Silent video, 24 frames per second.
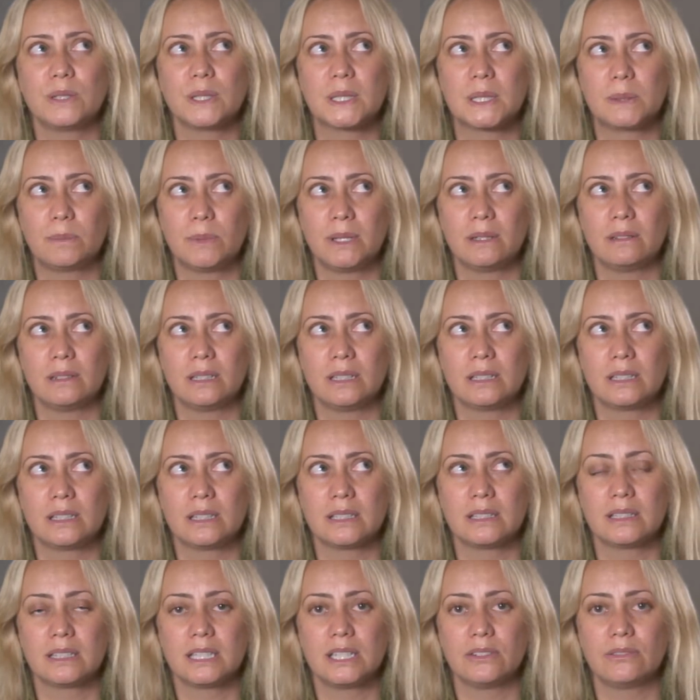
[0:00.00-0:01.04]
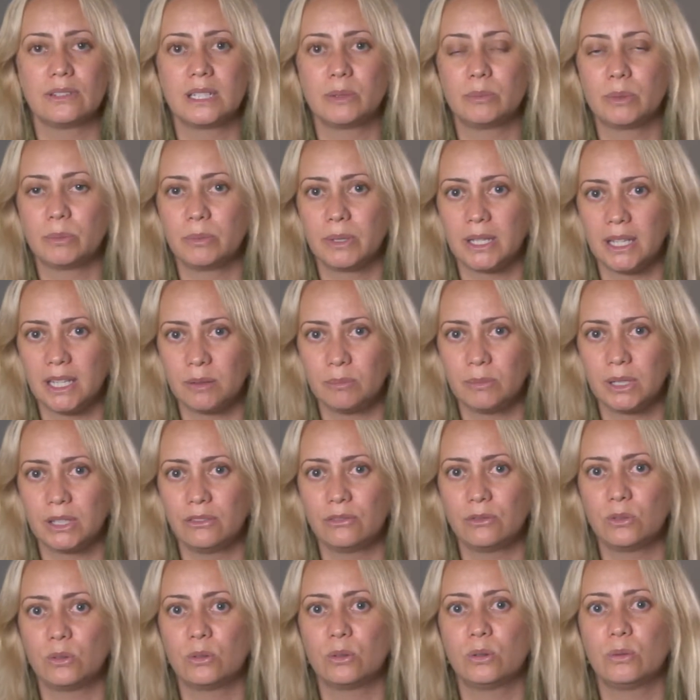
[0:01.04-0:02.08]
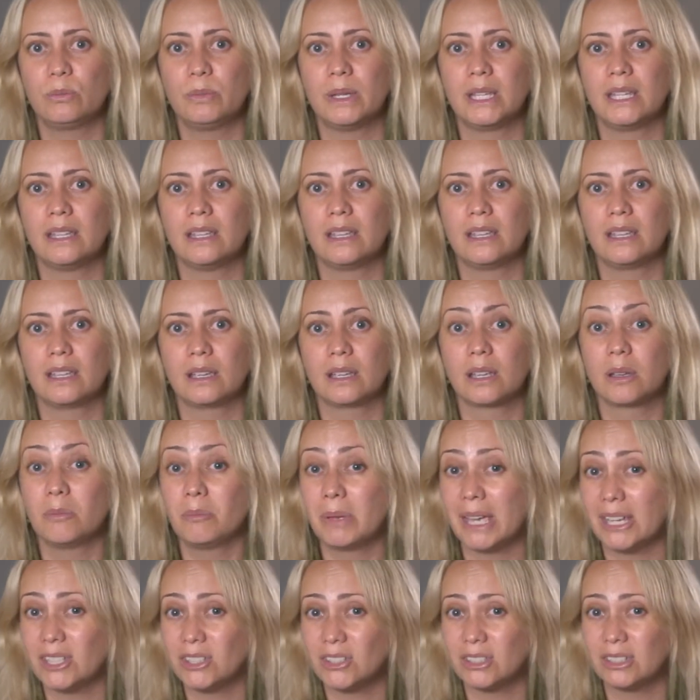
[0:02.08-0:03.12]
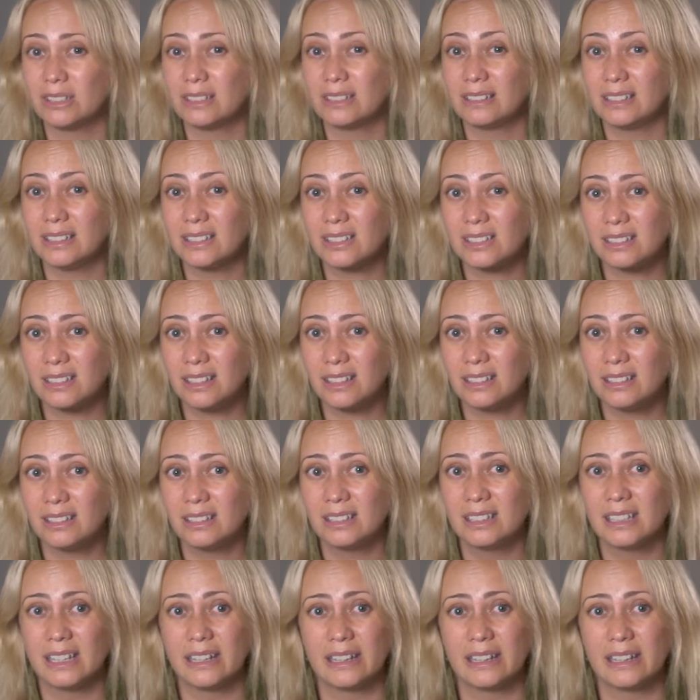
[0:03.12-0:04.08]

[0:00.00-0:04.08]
experiences definitely prepared me for being a compassionate listener.